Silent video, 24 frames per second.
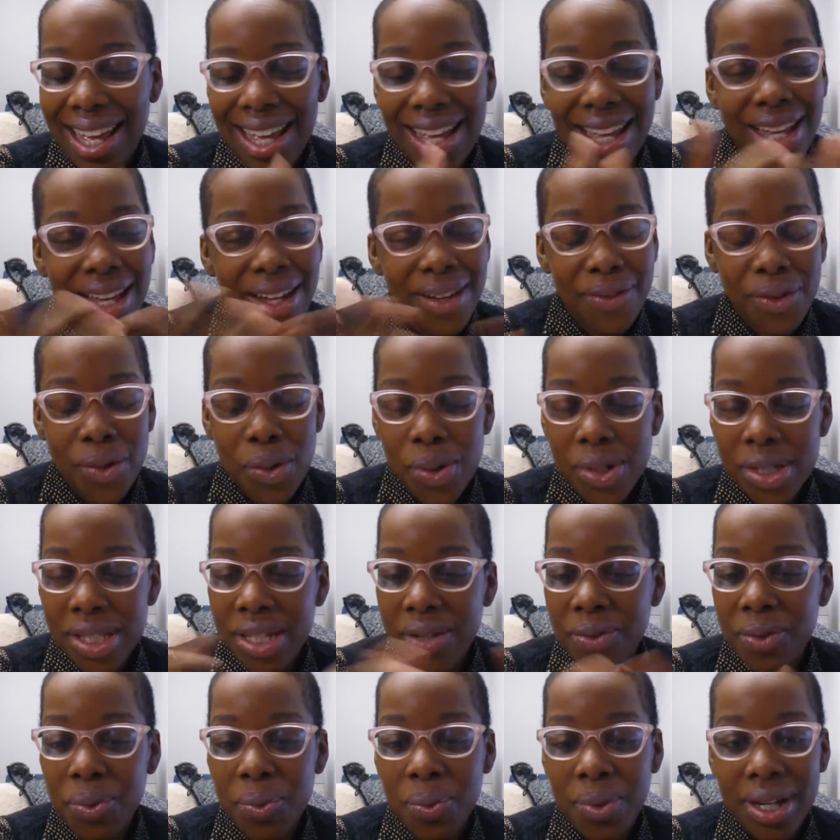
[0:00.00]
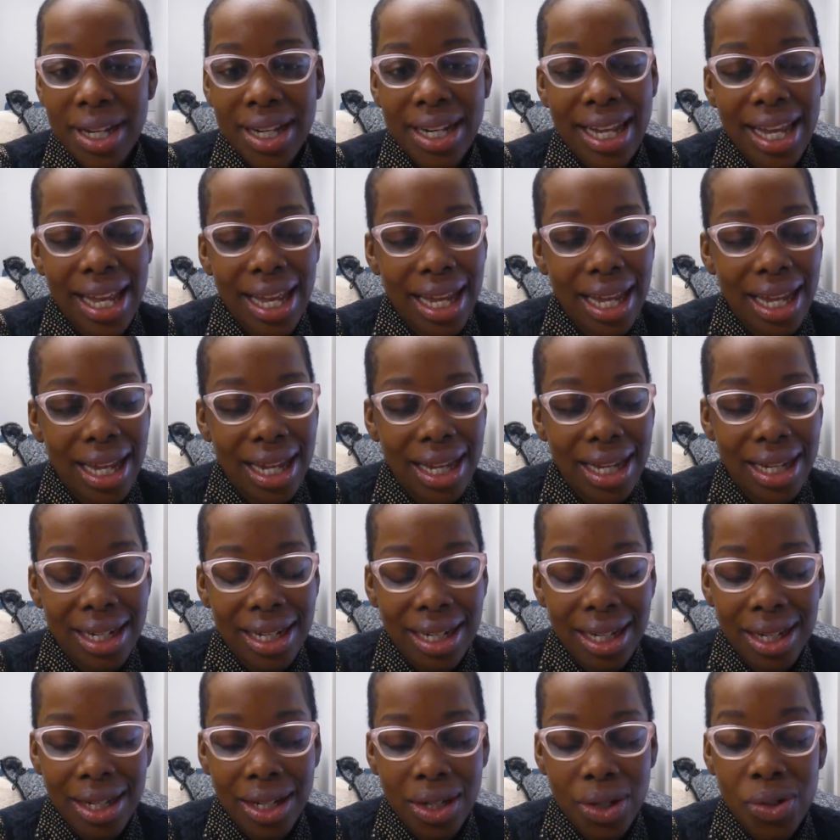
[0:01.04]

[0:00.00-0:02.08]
Um, of course, everyone had uh,